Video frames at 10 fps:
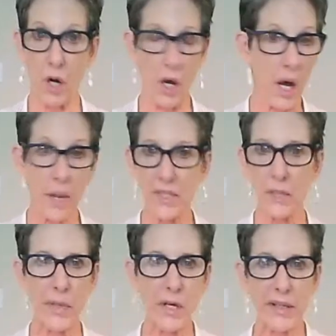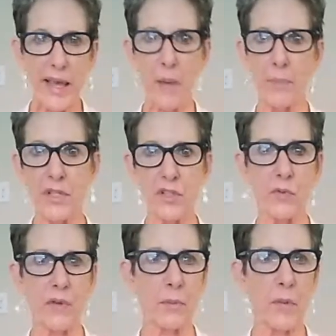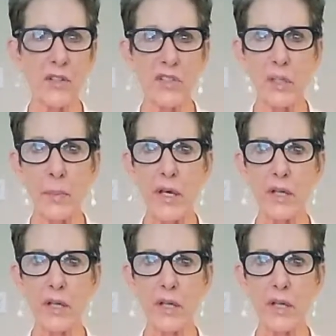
I'm going to be on campus, Reverend Mark's going to be on